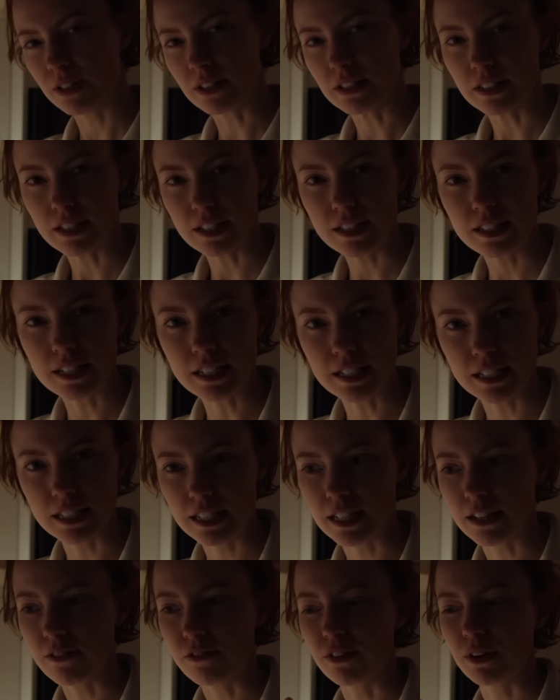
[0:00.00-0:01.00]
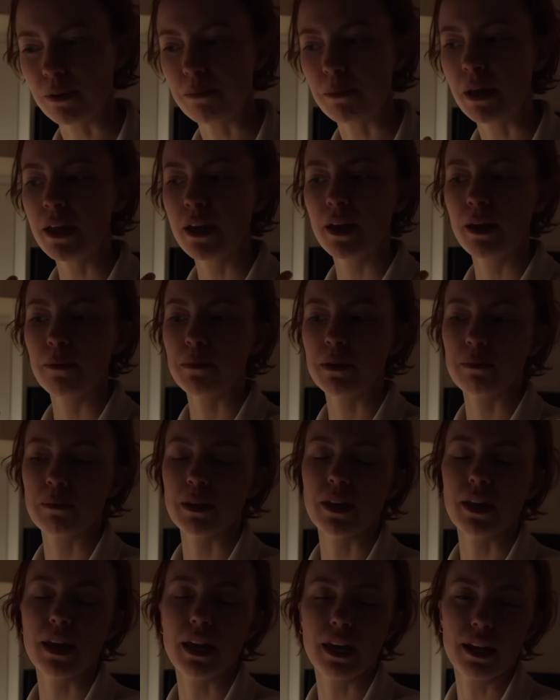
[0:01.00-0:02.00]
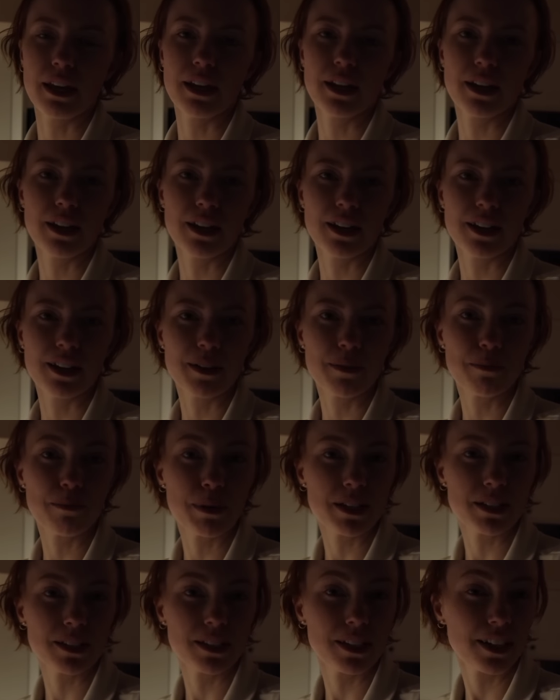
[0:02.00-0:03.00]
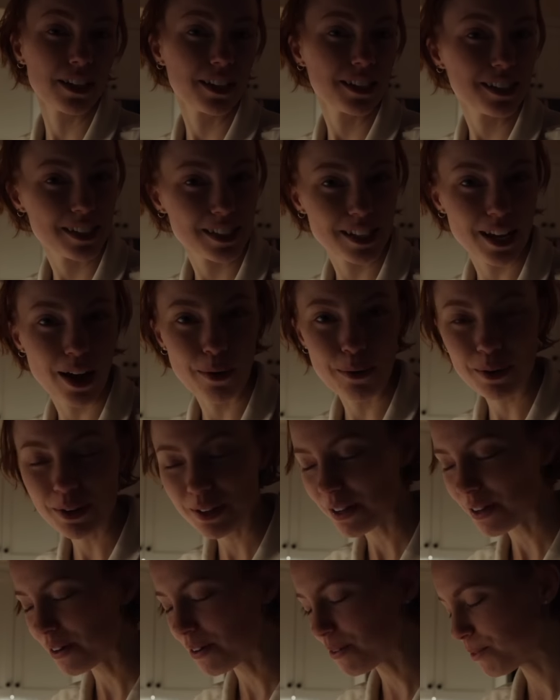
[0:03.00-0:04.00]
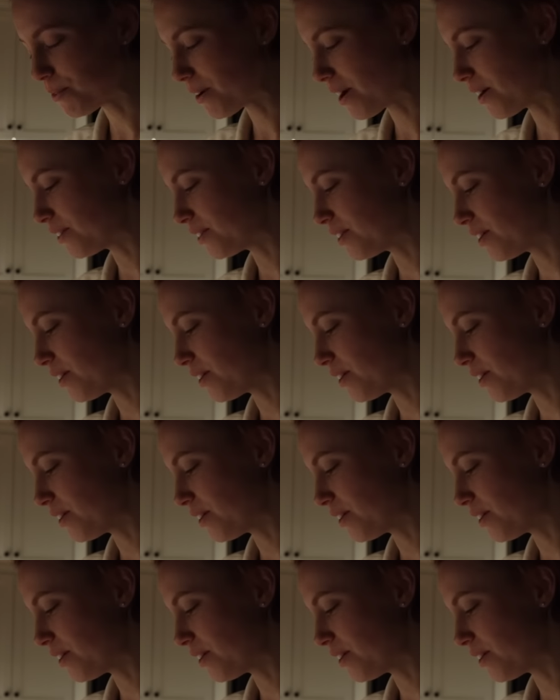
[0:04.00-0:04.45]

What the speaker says: consistency from maybe a basic sourdough round